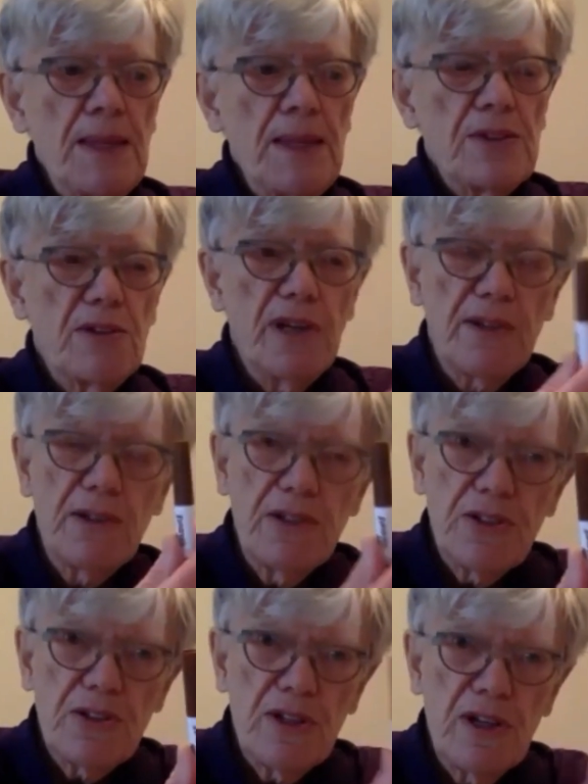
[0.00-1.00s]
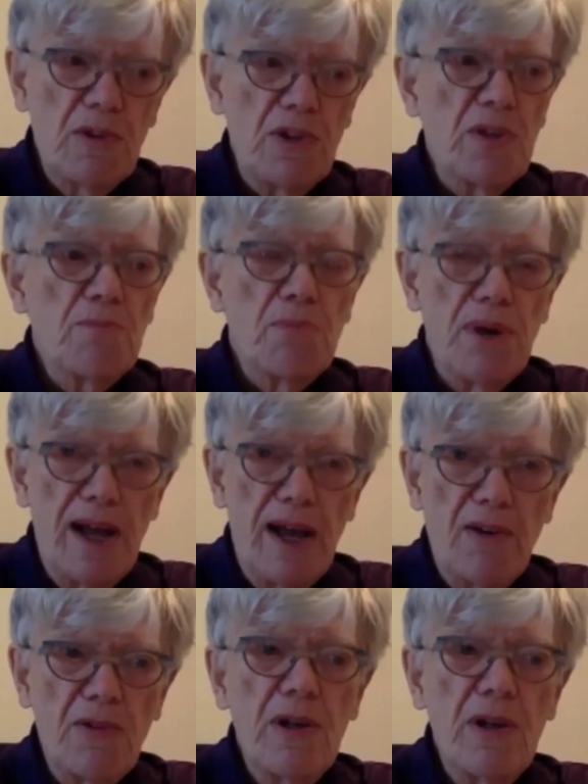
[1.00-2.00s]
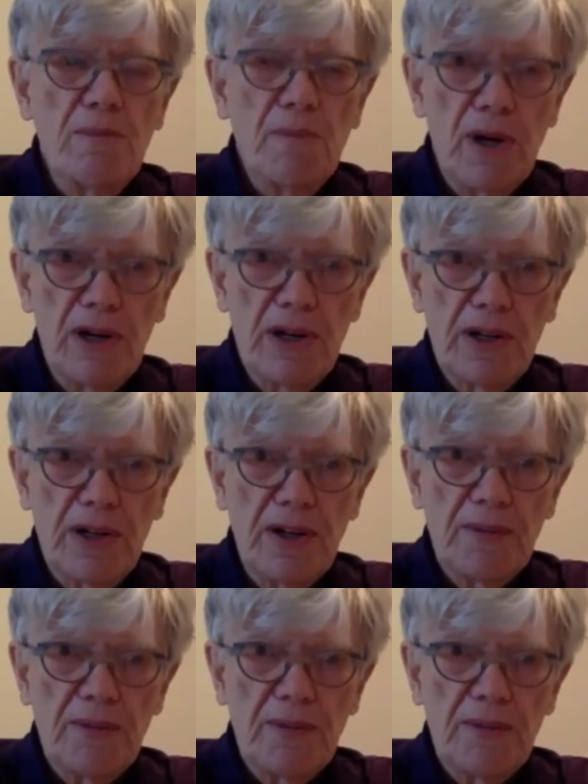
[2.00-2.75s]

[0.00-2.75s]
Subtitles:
So I'm going to start with a brown marker.